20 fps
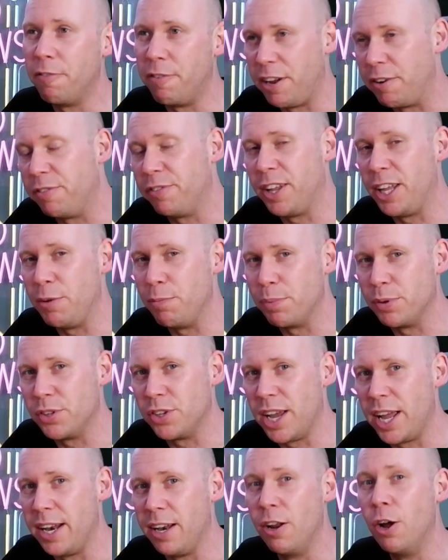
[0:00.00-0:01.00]

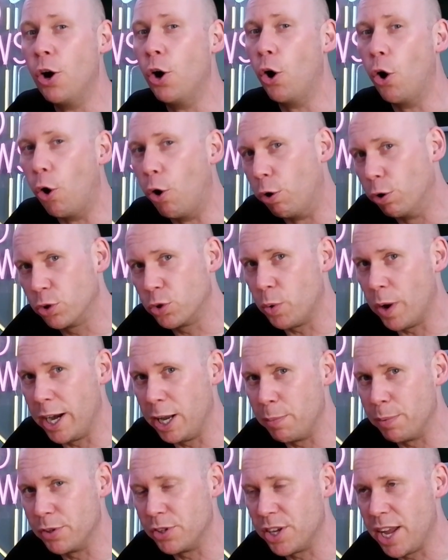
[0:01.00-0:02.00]
15% or
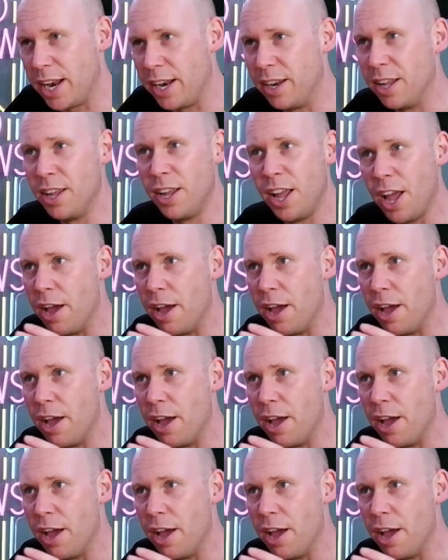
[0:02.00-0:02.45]
20%